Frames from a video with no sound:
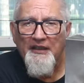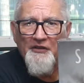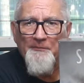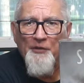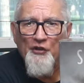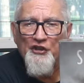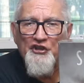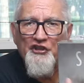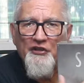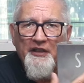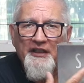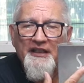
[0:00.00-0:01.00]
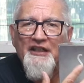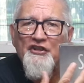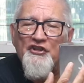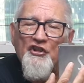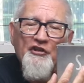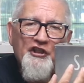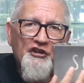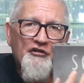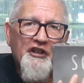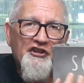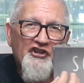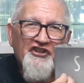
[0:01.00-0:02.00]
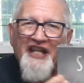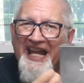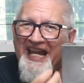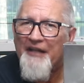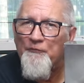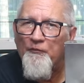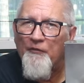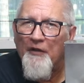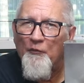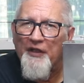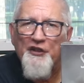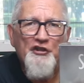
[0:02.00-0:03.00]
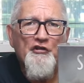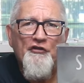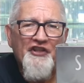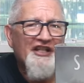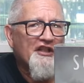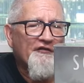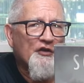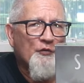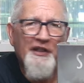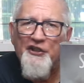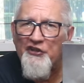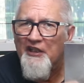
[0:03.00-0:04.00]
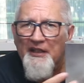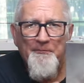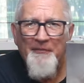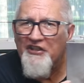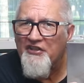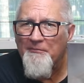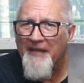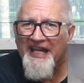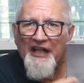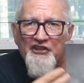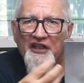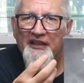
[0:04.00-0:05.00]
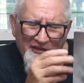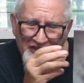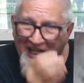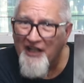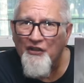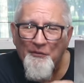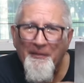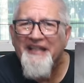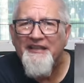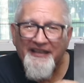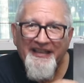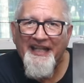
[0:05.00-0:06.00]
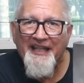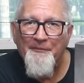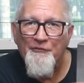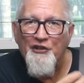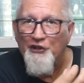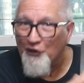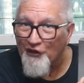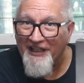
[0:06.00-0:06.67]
components in it so that you can just add one or two things if you wish, mix and match, and tailor make the game to your